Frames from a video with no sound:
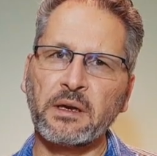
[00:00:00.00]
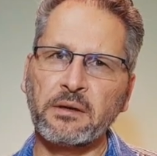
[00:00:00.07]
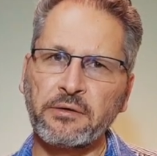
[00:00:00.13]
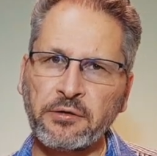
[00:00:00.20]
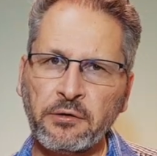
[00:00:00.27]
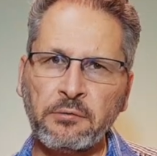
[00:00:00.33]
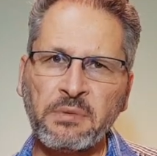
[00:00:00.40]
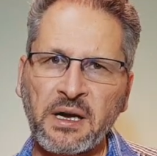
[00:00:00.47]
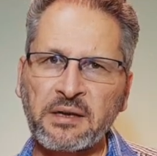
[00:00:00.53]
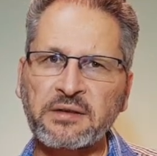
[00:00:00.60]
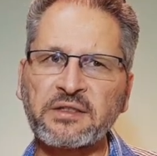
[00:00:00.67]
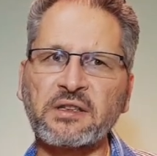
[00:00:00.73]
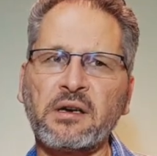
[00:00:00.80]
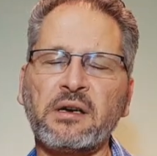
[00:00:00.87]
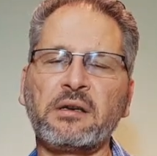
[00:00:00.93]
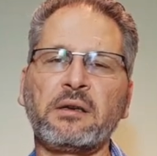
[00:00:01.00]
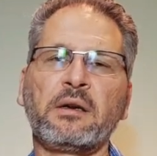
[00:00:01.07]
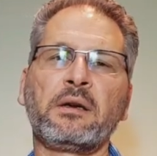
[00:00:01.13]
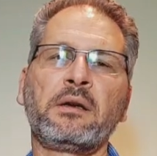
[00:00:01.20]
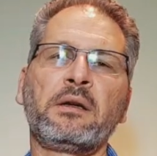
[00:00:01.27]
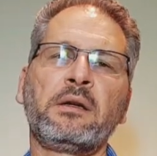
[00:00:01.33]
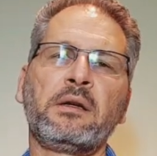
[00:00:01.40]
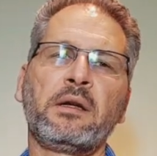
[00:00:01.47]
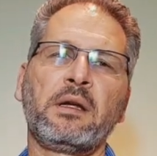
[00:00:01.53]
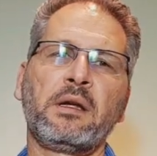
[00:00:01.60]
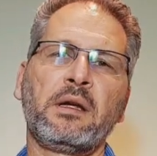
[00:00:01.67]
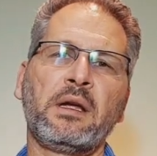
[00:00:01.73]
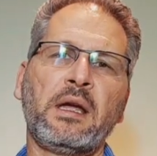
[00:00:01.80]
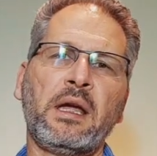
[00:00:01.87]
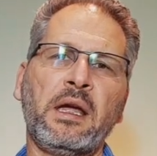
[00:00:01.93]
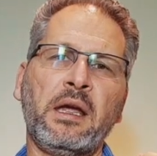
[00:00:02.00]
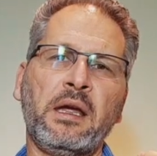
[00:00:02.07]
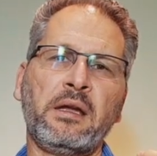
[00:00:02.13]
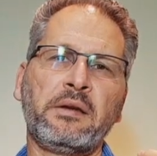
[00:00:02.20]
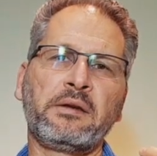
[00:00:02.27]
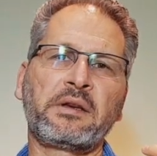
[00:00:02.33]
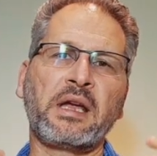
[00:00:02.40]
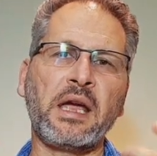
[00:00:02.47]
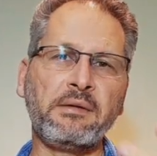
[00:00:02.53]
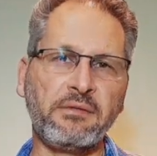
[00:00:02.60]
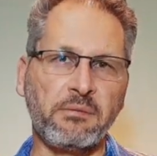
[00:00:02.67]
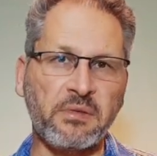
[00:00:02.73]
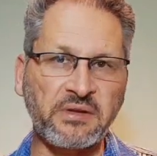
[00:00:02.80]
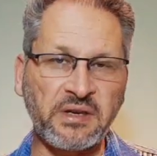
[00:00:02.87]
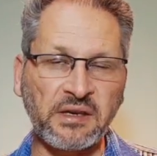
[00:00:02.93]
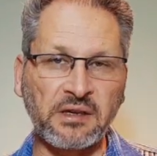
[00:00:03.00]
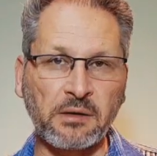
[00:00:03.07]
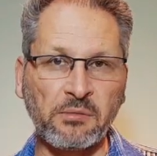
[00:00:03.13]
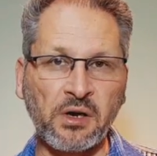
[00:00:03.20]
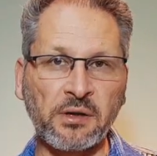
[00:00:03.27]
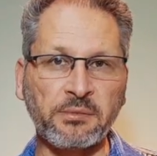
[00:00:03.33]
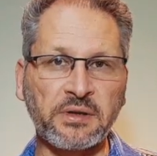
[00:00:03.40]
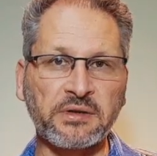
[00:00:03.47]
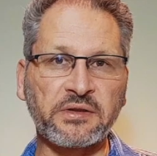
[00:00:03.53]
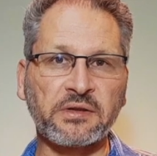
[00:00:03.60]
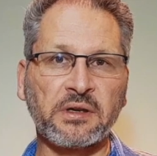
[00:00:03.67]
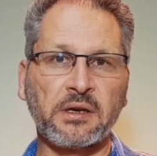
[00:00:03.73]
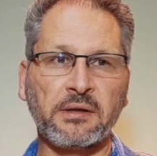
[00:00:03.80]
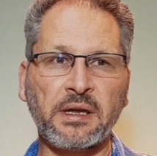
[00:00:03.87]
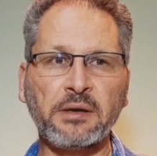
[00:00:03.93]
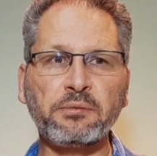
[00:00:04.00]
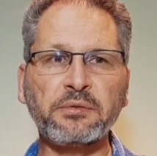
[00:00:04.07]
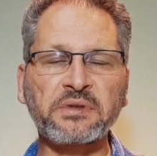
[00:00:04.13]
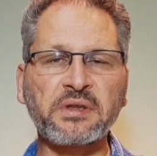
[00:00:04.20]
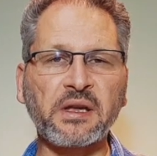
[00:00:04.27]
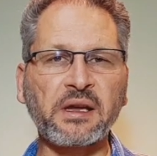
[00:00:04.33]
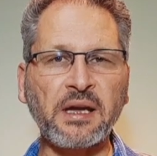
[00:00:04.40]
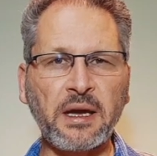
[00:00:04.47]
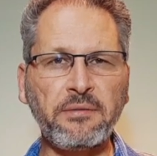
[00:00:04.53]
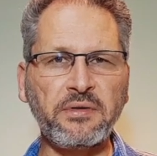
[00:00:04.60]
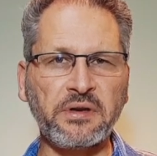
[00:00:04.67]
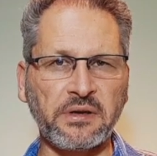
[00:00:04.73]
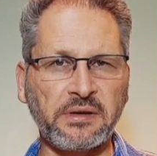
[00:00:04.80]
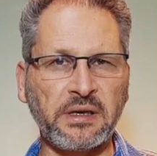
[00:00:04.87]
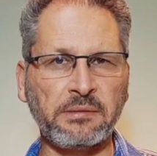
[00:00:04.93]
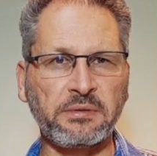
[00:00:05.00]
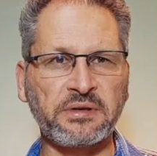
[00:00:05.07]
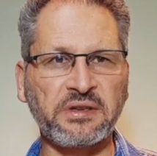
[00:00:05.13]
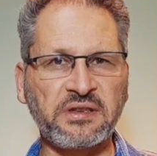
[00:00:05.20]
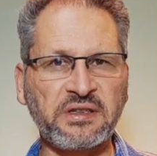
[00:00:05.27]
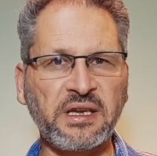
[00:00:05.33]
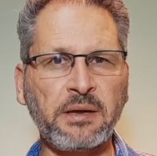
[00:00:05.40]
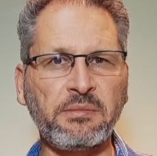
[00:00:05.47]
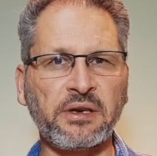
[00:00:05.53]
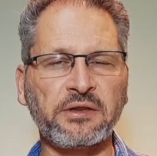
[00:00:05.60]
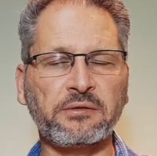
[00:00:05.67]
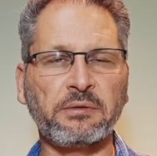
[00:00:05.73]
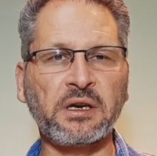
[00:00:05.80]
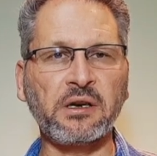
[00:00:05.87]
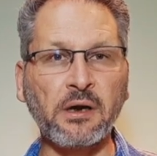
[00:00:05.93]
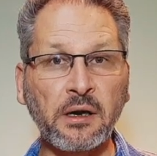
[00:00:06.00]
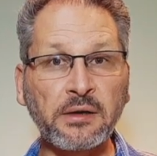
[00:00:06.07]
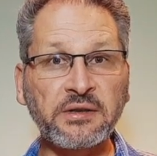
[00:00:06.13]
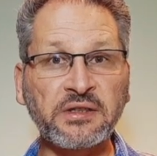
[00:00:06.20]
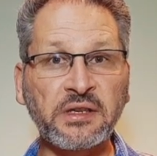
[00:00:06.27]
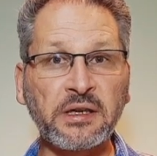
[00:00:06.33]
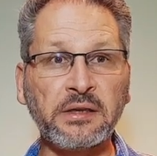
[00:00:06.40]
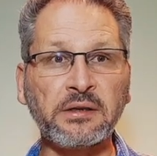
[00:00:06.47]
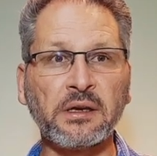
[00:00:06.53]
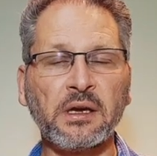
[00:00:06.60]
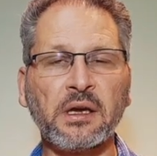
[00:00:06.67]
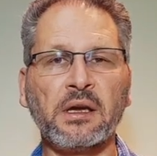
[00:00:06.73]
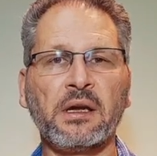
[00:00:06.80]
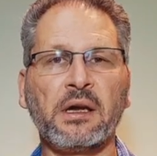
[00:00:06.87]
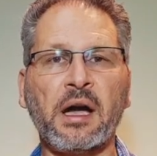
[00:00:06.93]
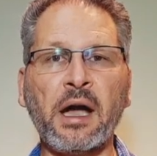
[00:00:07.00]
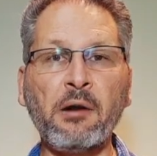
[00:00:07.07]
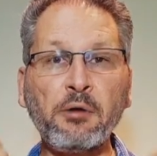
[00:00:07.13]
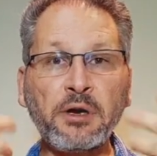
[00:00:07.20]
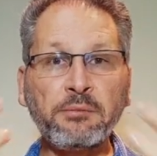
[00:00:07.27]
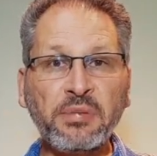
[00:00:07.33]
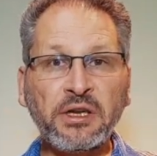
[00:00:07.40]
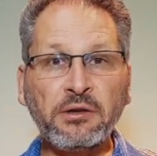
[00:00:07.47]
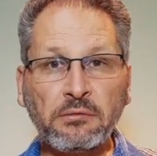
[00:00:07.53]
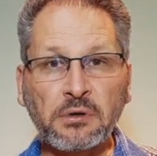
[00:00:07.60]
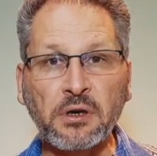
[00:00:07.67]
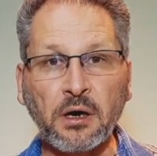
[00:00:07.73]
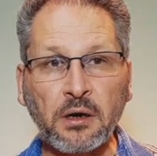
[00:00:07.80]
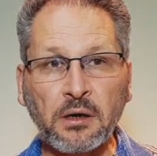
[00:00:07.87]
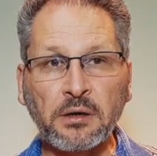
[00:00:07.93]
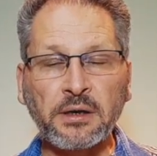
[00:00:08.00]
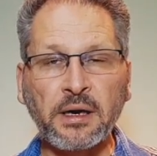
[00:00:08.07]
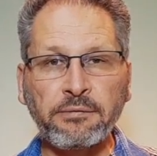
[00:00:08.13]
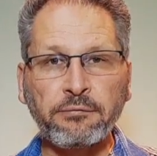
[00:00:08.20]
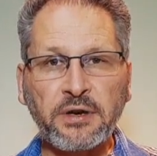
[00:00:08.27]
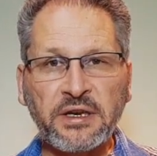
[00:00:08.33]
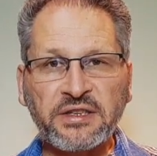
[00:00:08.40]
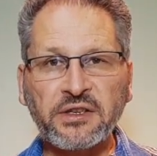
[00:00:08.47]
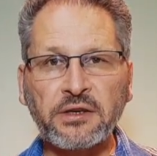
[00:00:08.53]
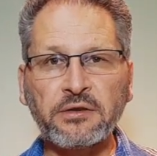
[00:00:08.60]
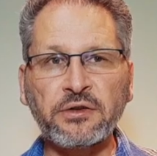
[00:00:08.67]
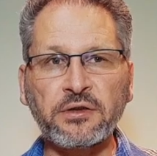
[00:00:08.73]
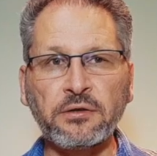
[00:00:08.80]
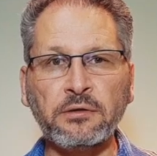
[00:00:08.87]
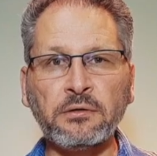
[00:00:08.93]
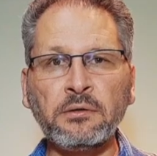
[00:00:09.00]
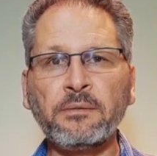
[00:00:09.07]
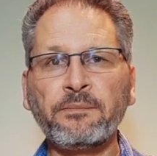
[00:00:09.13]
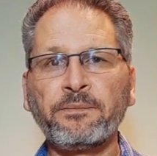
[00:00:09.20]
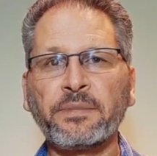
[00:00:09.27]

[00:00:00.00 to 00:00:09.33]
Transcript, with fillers: to Mount Sinai and gave them the Ten Commandments. That was the covenant that was established, where God said, I want to be your God. I've rescued you